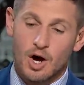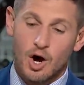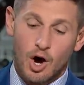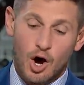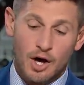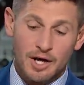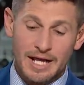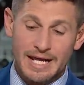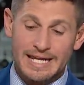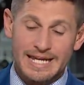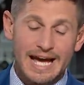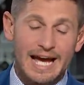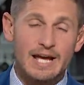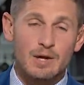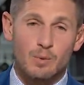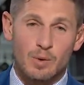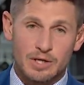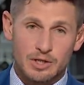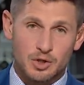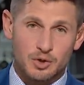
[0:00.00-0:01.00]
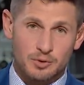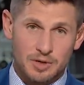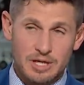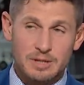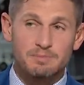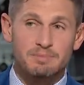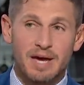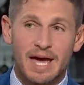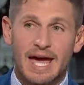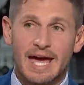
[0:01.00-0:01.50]
On a night when
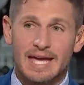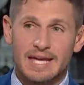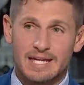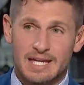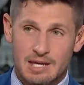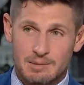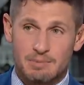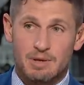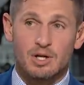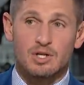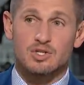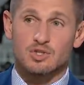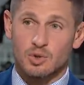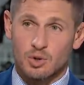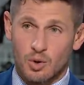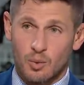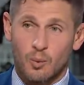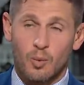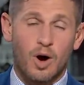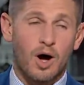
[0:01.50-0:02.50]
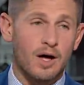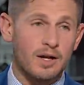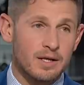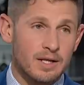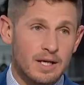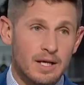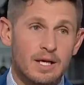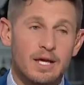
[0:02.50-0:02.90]
Green Bay and Minnesota won,